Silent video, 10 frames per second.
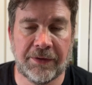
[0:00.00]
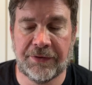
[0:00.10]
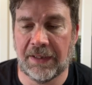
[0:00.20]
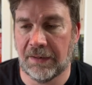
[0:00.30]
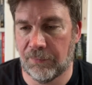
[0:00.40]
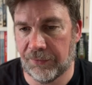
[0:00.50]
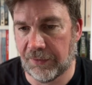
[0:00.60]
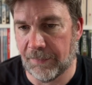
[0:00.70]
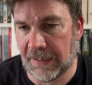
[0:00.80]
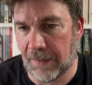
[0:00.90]
the channel and what's
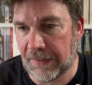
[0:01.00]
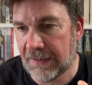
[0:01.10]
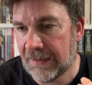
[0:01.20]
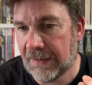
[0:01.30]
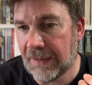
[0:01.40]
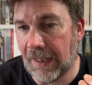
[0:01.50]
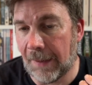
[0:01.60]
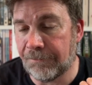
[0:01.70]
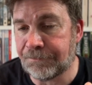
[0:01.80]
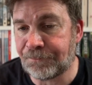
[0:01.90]
coming up.
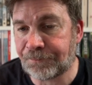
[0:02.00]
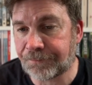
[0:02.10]
Um,